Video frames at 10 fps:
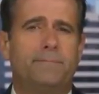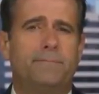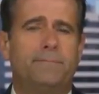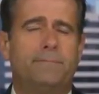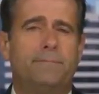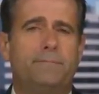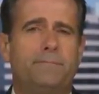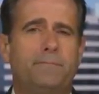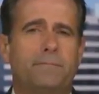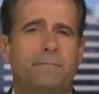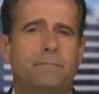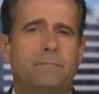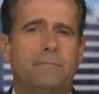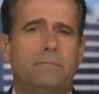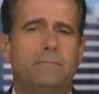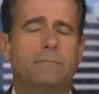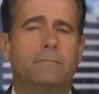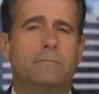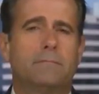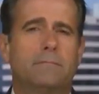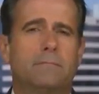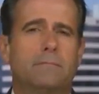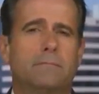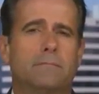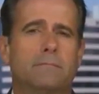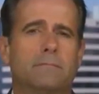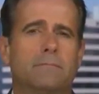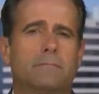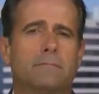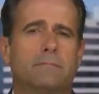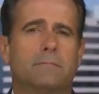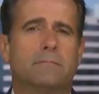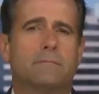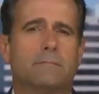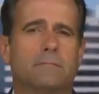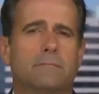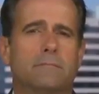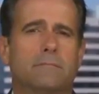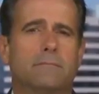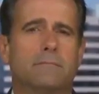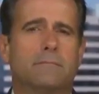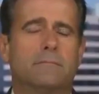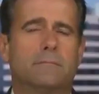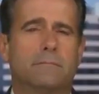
[no speech]